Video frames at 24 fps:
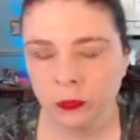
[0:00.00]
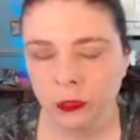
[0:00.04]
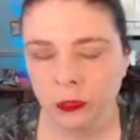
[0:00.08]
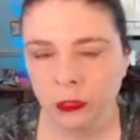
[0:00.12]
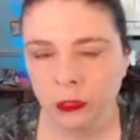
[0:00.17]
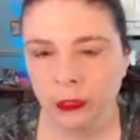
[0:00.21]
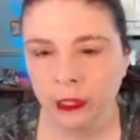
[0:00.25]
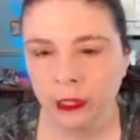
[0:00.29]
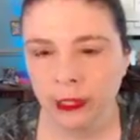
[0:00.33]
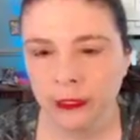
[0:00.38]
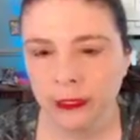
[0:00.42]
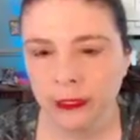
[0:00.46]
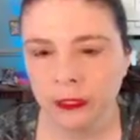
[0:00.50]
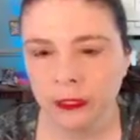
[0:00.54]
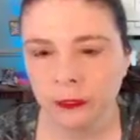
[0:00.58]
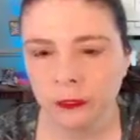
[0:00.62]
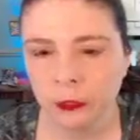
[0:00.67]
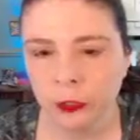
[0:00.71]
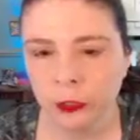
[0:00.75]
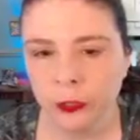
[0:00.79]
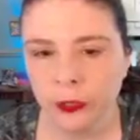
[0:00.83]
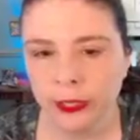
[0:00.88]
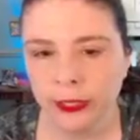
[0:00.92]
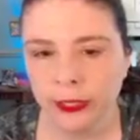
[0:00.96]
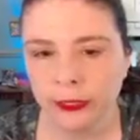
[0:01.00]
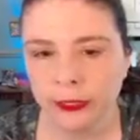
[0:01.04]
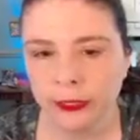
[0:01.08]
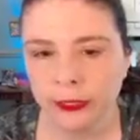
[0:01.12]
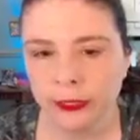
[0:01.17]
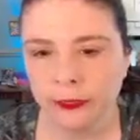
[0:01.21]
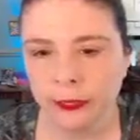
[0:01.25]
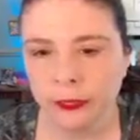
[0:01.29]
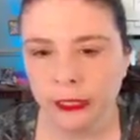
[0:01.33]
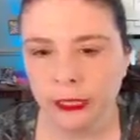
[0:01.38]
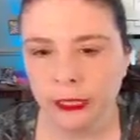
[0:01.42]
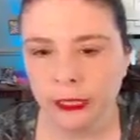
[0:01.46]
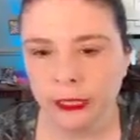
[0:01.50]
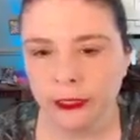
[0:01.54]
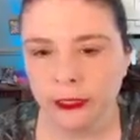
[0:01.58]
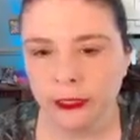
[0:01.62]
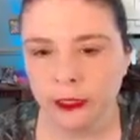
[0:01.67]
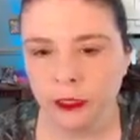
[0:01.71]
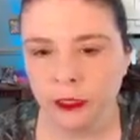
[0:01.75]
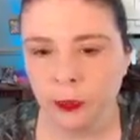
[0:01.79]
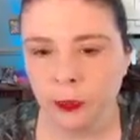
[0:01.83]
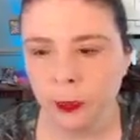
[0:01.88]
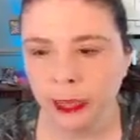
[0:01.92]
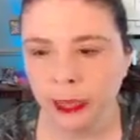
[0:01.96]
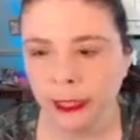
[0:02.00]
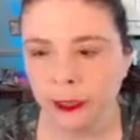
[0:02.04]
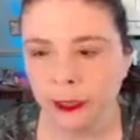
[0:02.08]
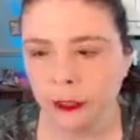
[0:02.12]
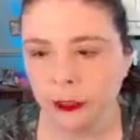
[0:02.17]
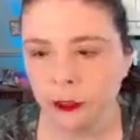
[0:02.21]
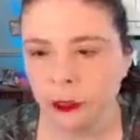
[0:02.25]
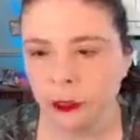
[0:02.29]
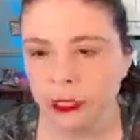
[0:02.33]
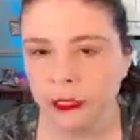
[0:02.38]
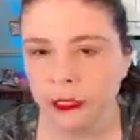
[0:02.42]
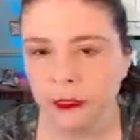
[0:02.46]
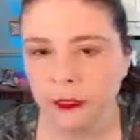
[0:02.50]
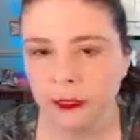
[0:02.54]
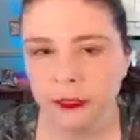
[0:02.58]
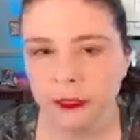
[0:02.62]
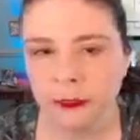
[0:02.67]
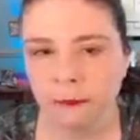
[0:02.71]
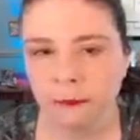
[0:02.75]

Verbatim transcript: Lots of creativity in the swankeries.